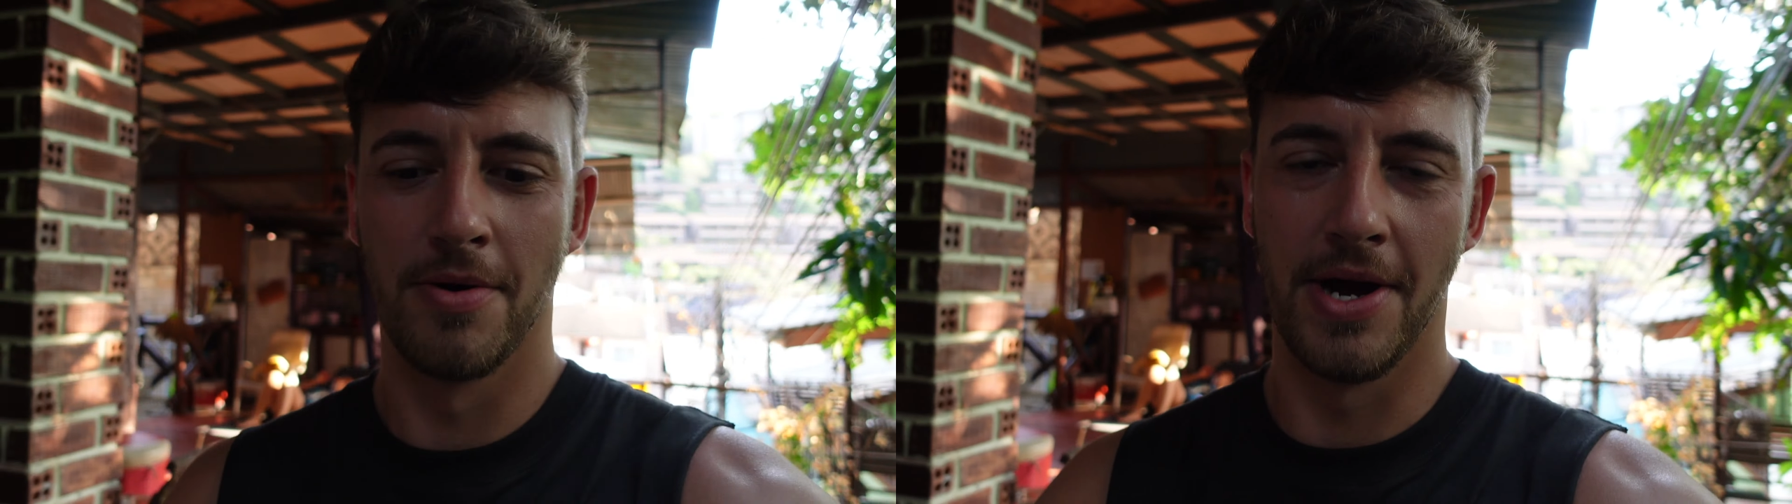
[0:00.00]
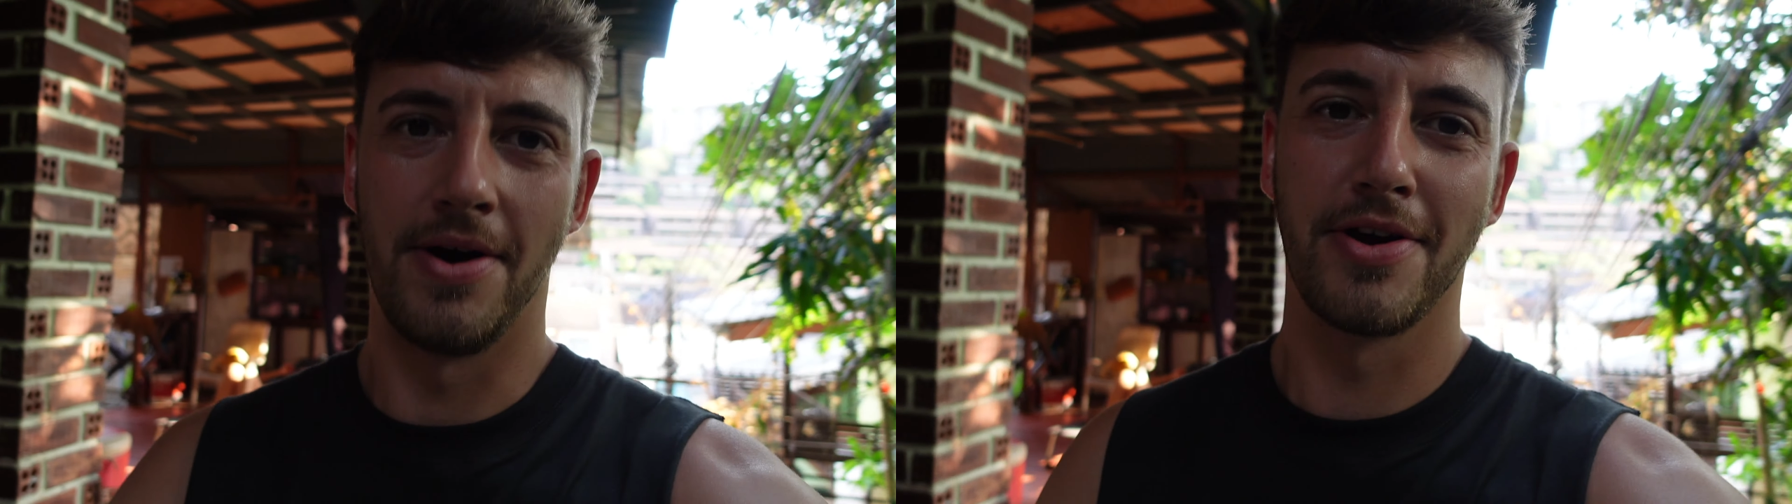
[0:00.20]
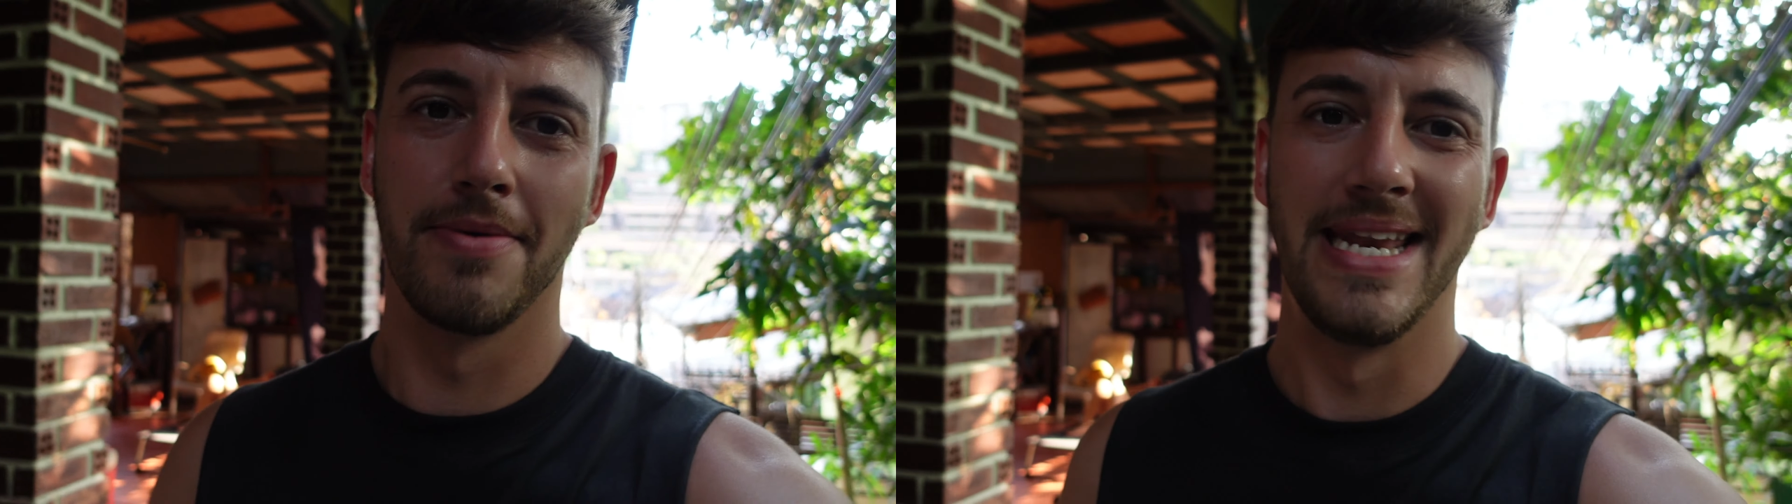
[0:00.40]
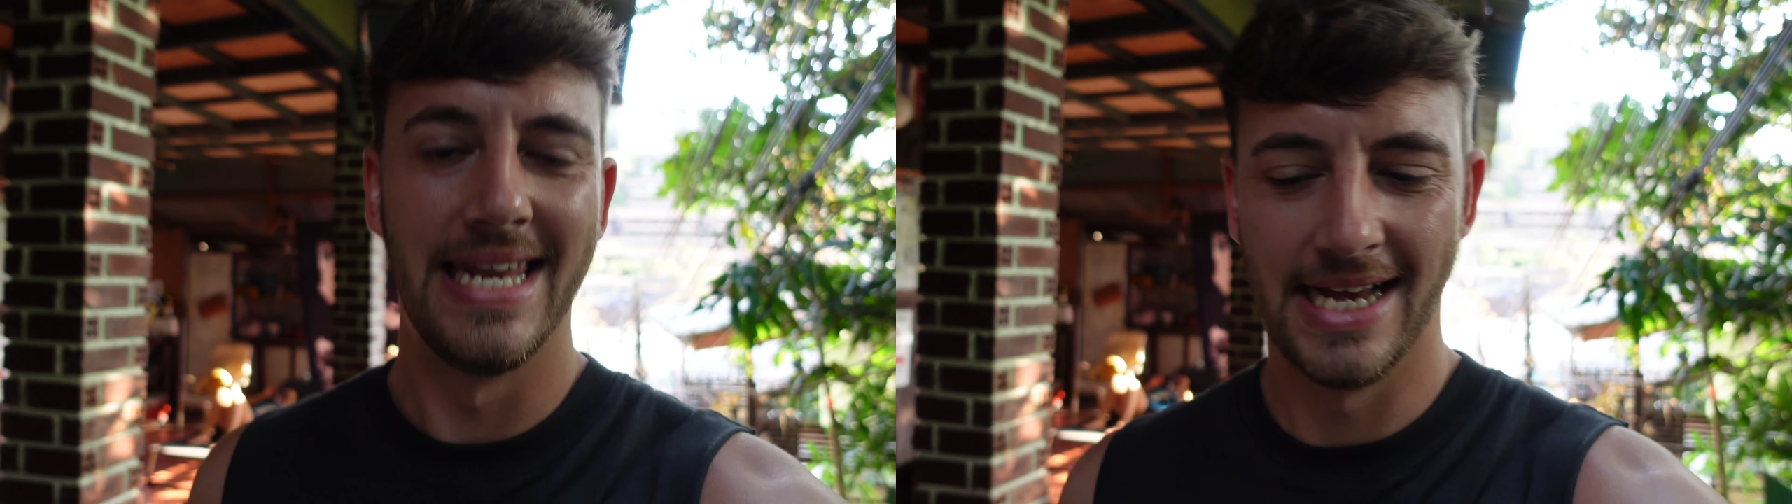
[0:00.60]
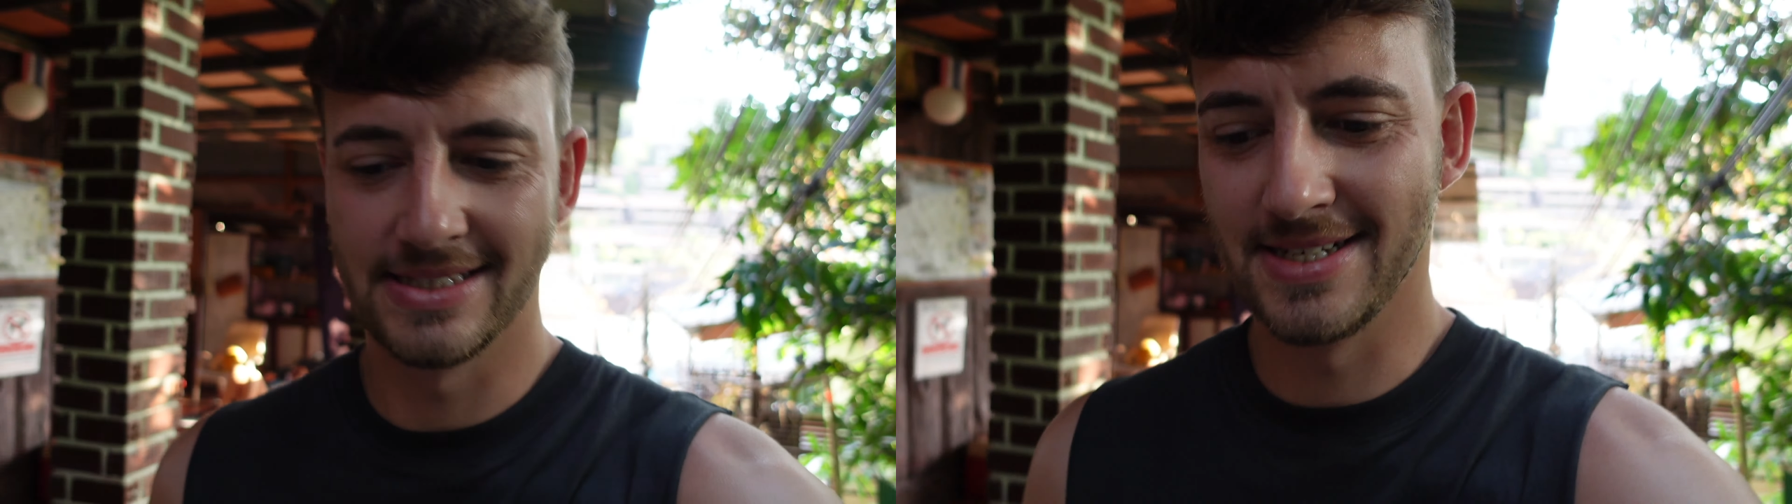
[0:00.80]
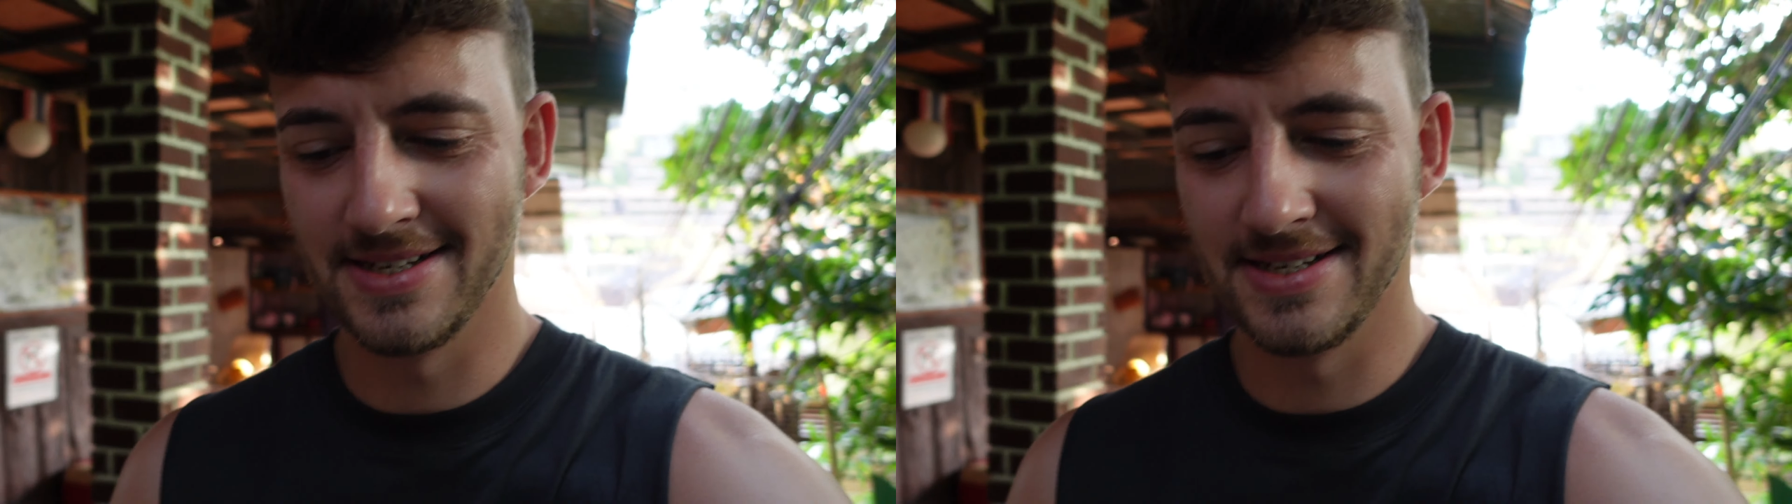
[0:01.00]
but we are coming near to